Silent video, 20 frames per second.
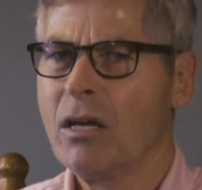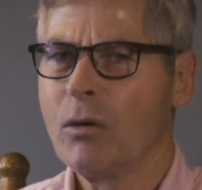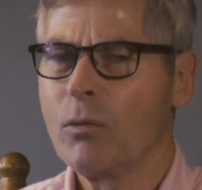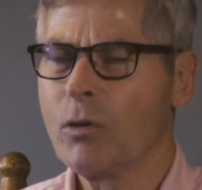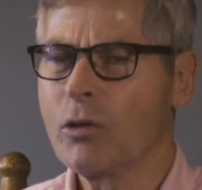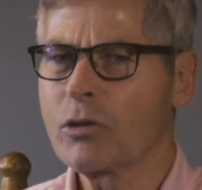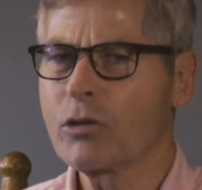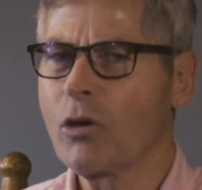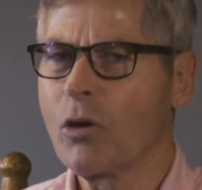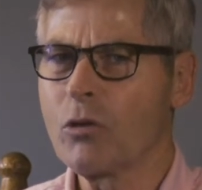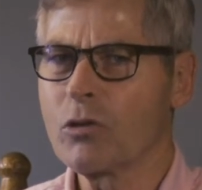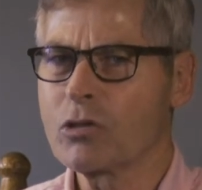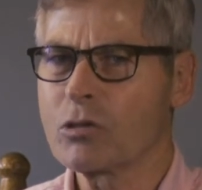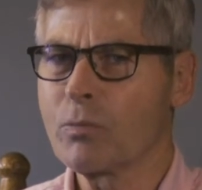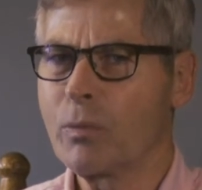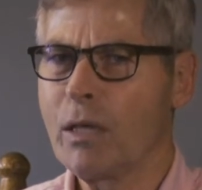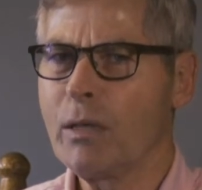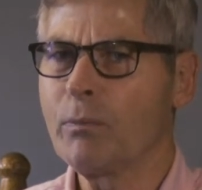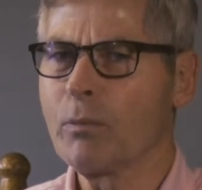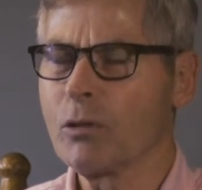with those
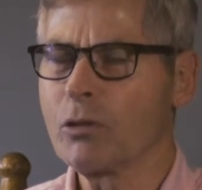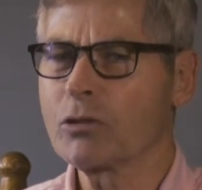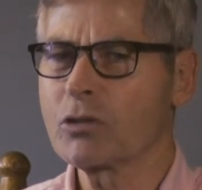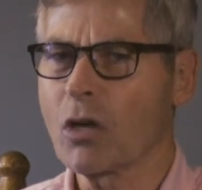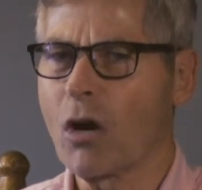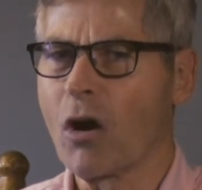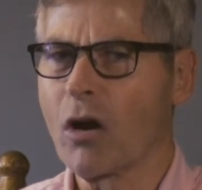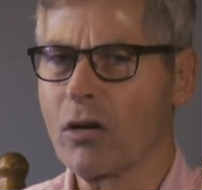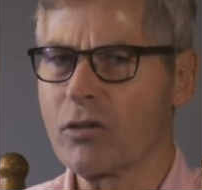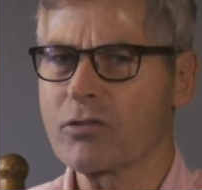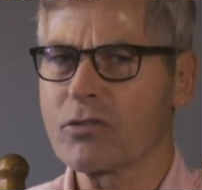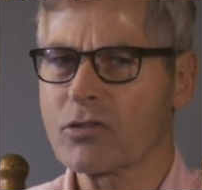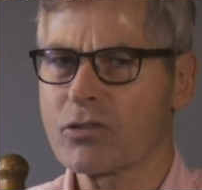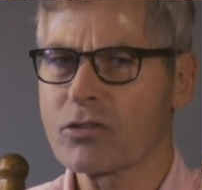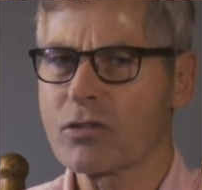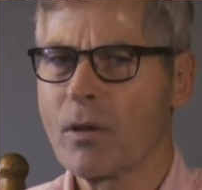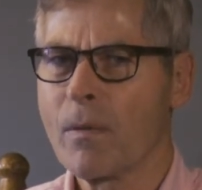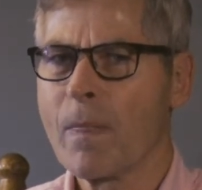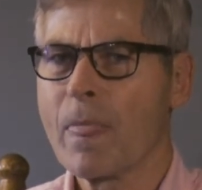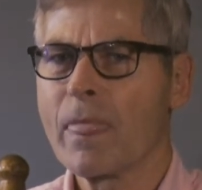people's
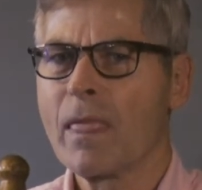hearts.